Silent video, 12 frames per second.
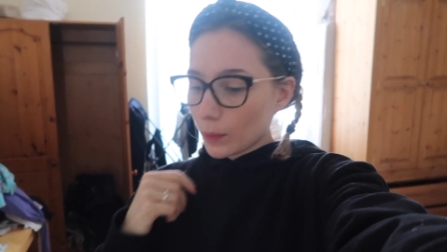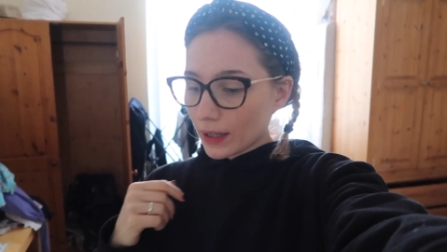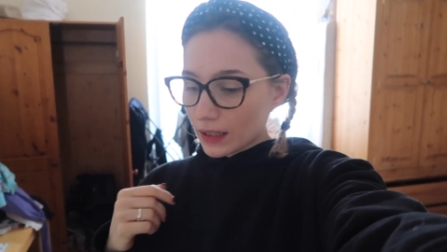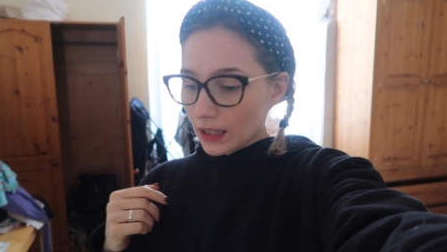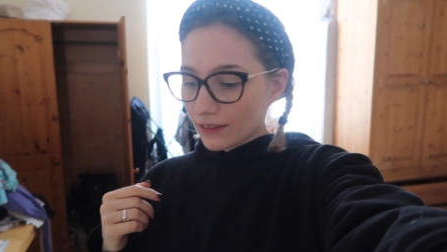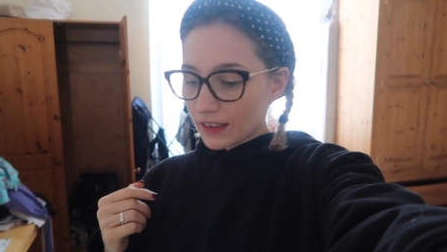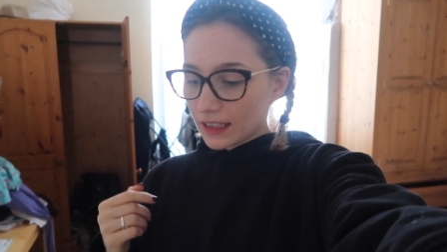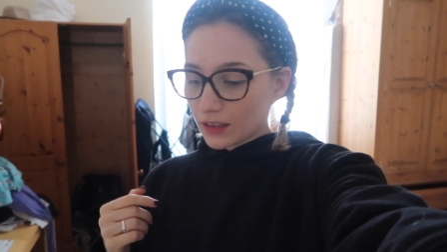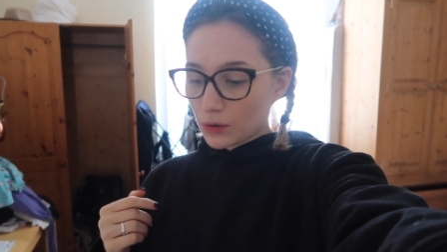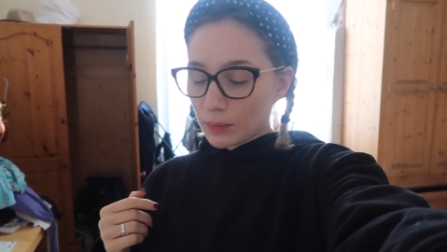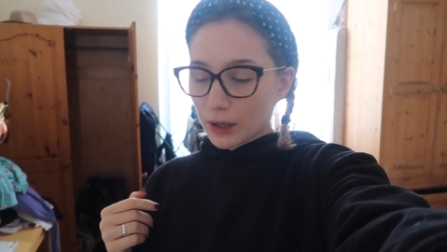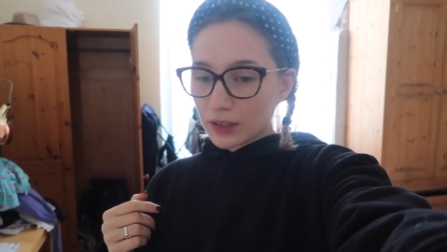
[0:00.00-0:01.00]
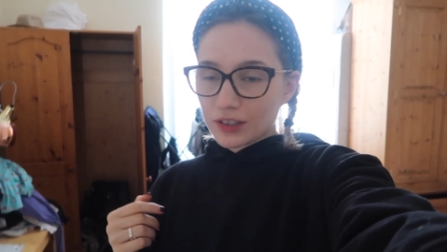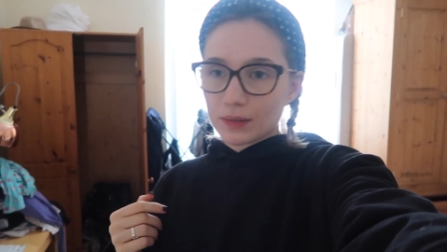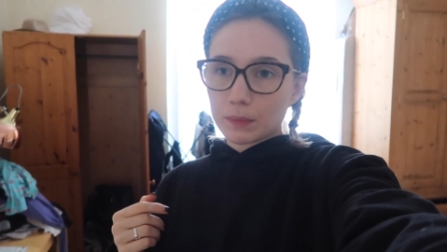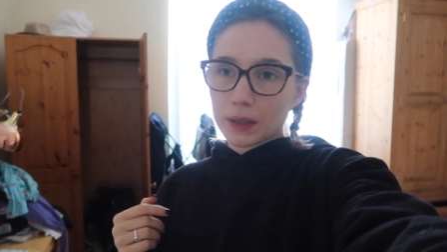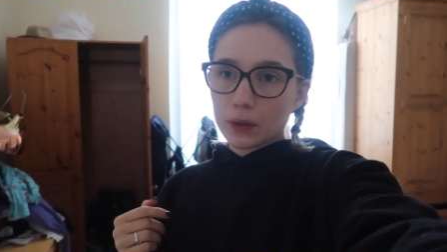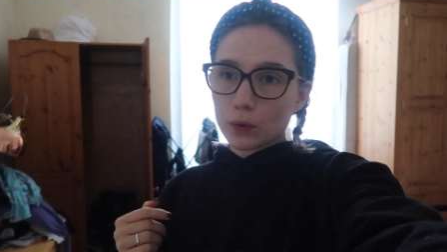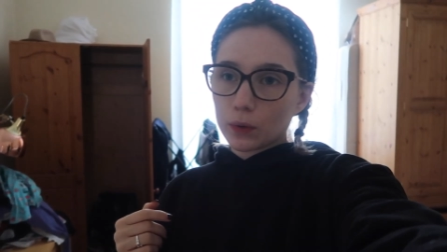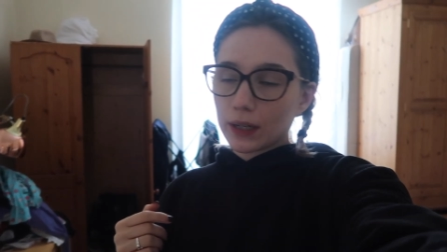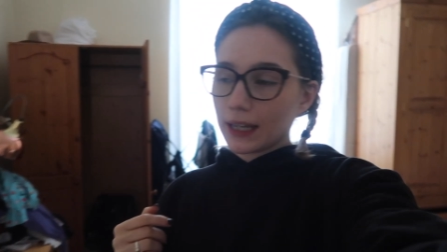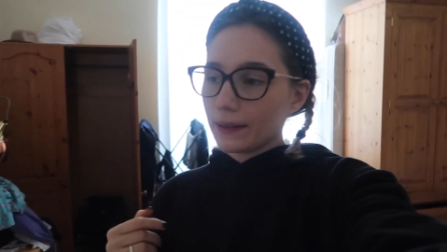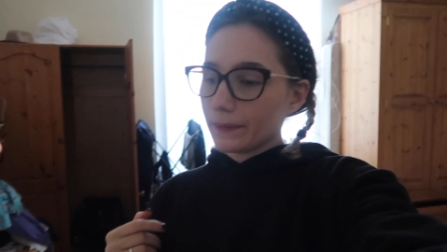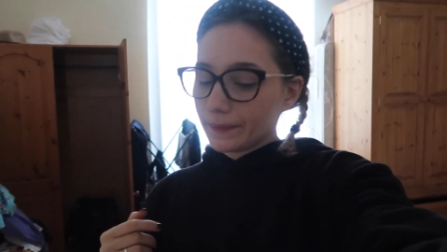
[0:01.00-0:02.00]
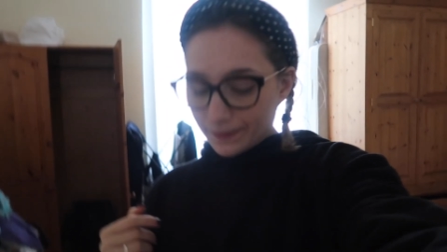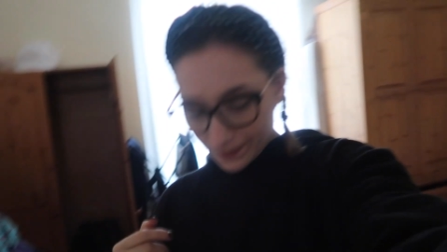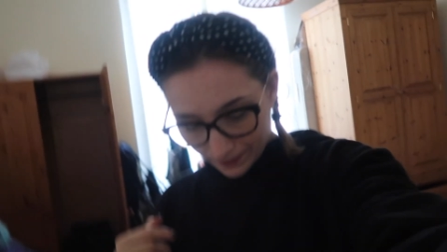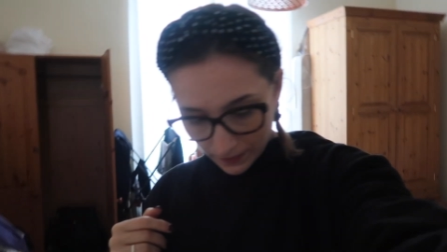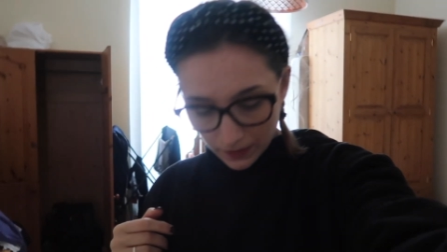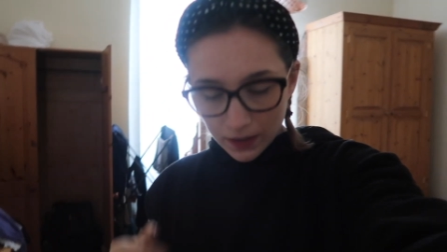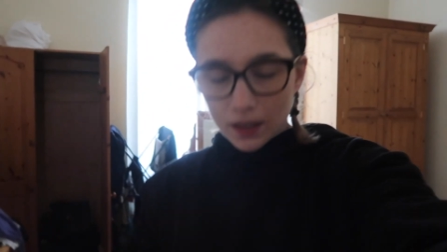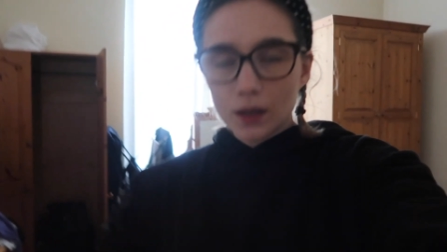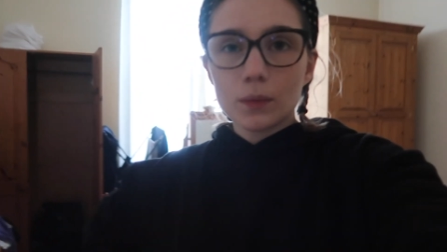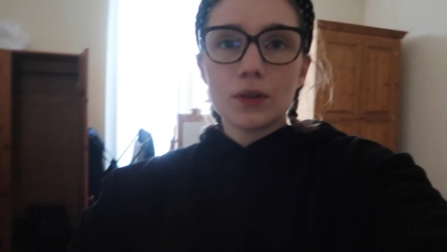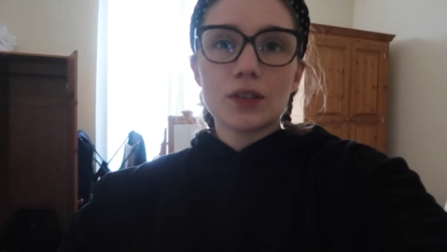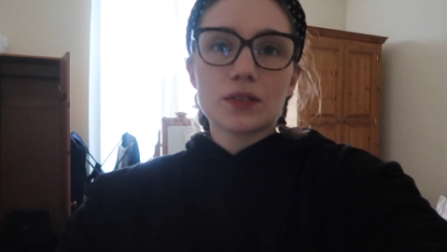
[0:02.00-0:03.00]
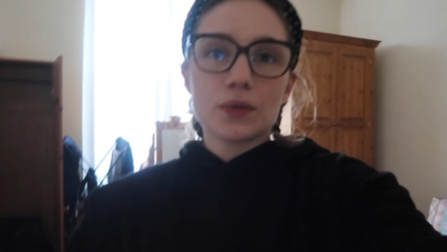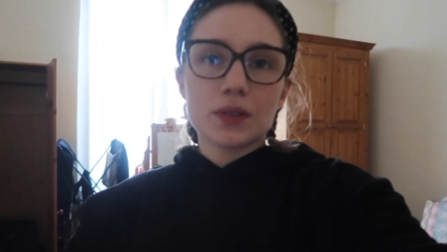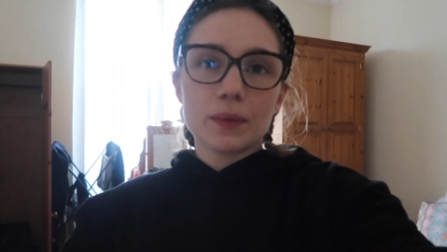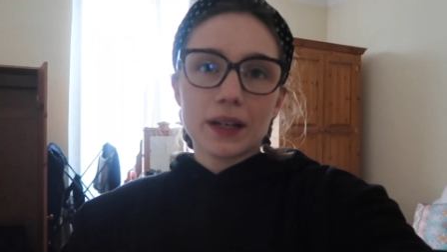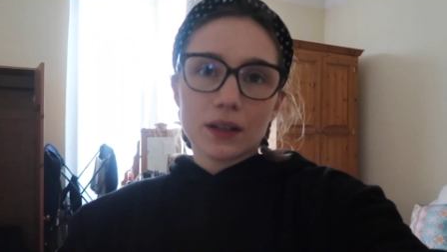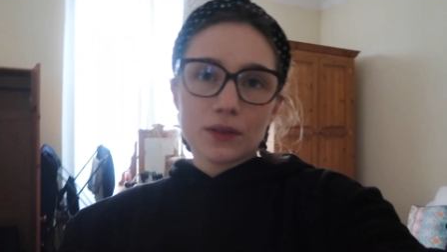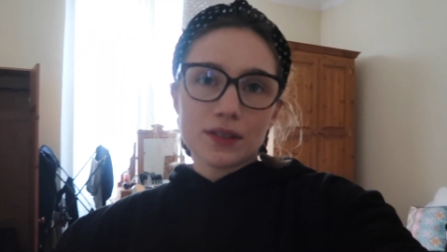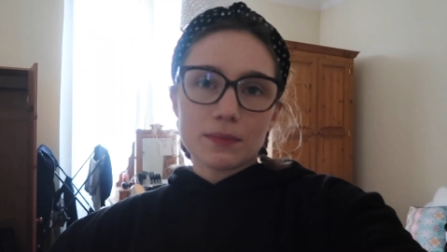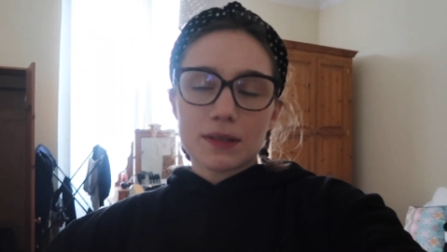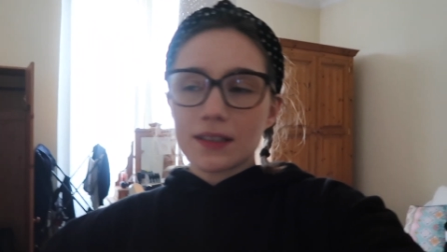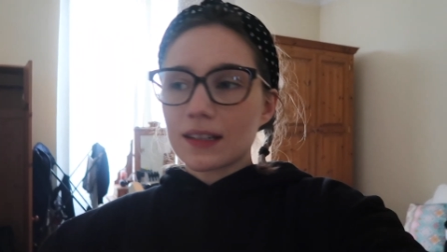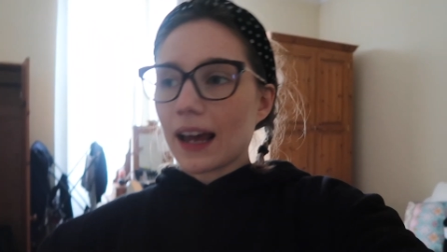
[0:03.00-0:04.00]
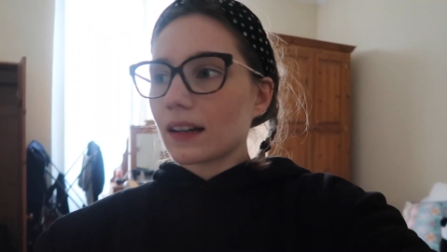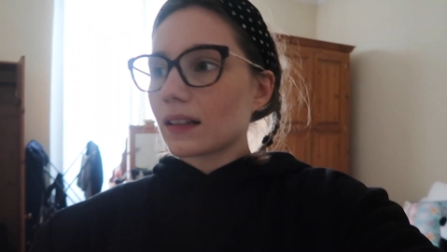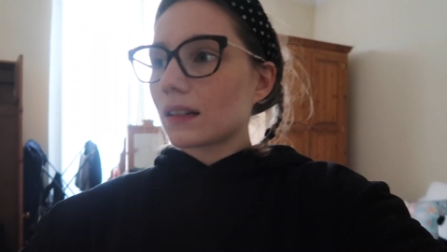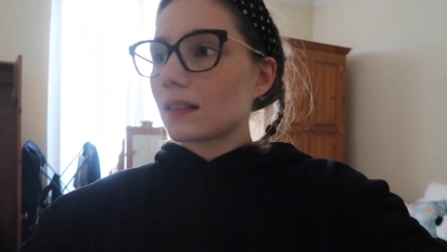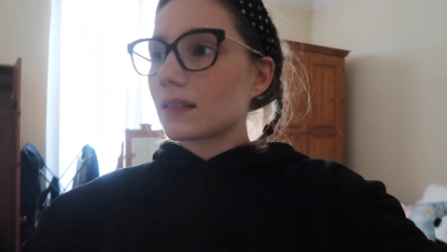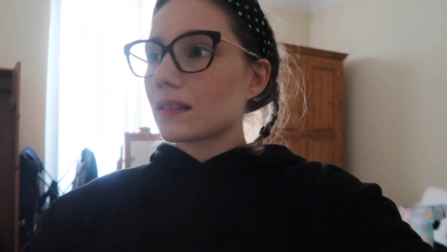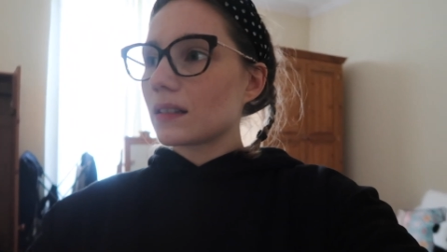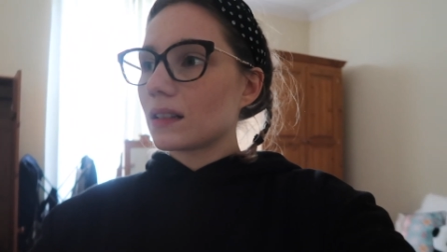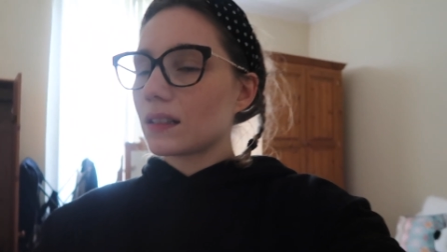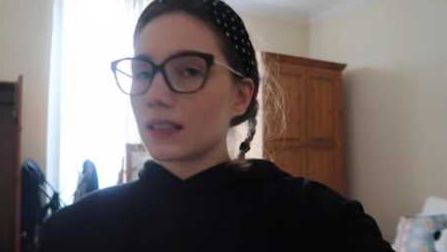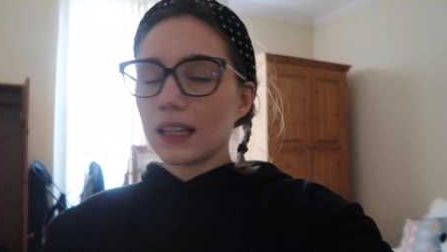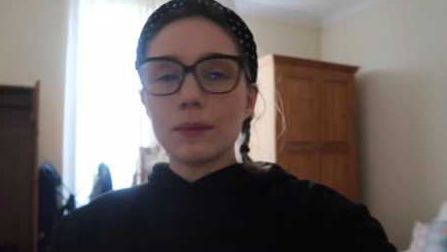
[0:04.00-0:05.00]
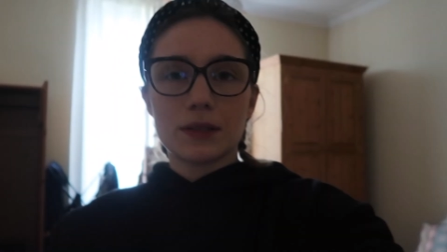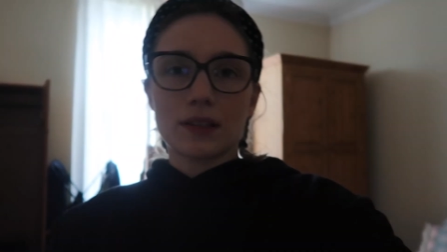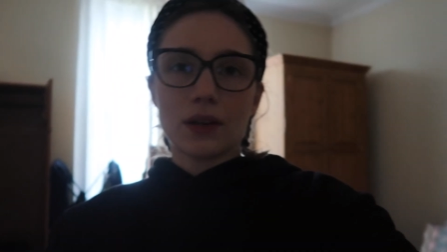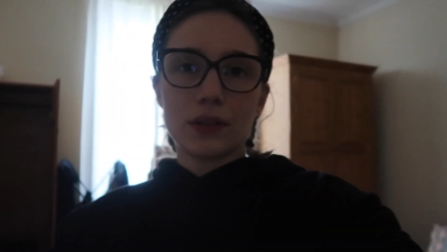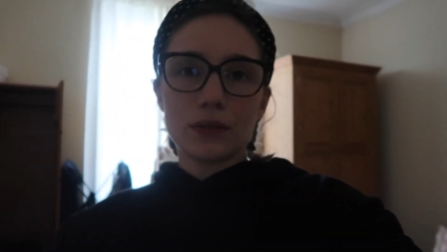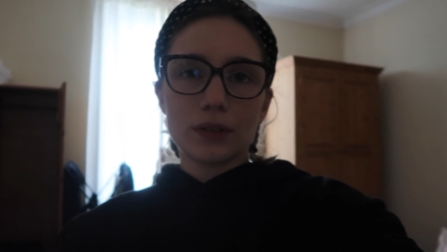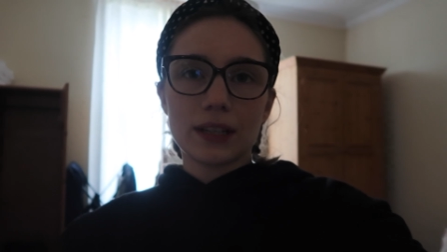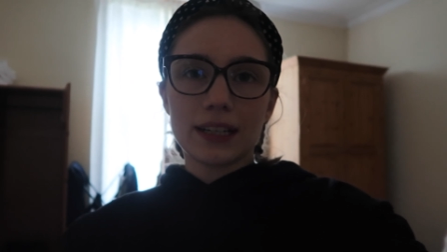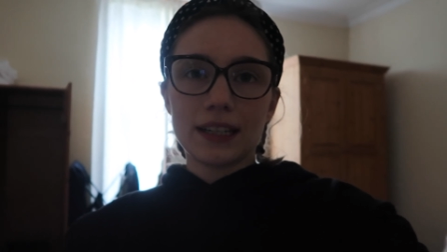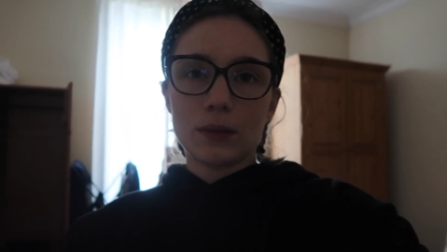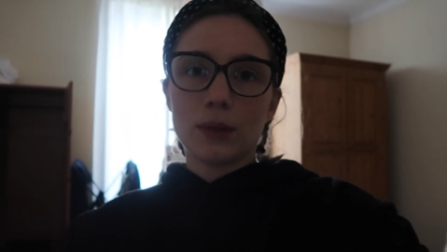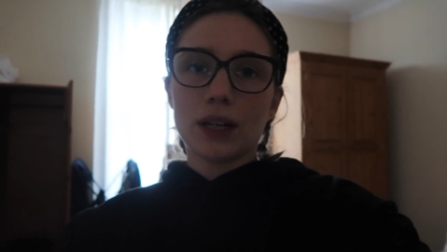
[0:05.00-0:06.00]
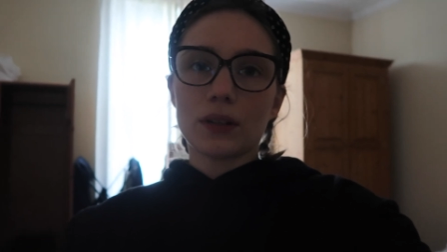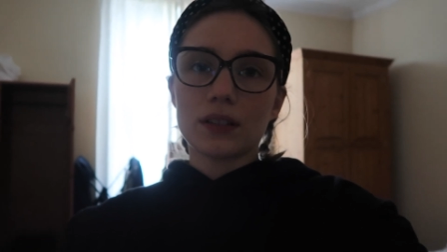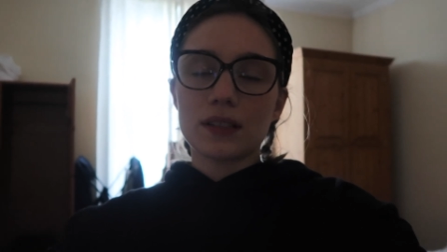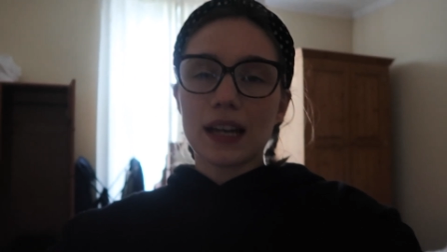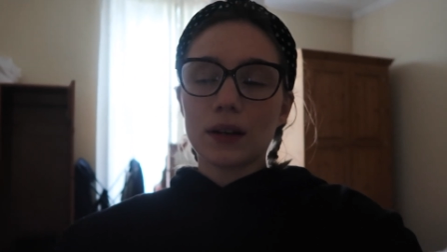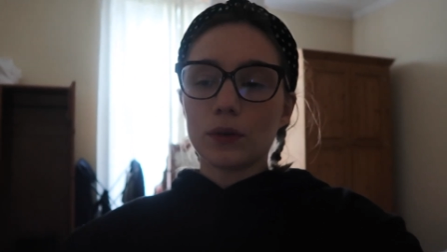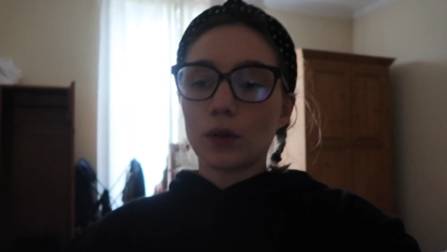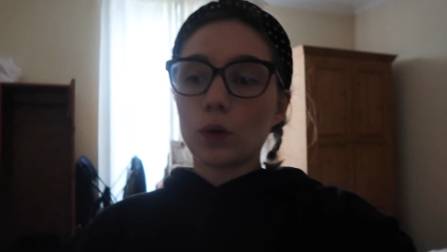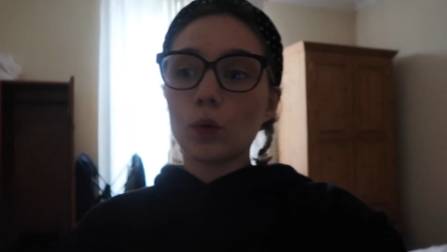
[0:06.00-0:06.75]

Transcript: We had a lovely little brunch, didn't we, Courtney? We just also went and got some snacks to keep us going through the cleaning. We're now going to tackle the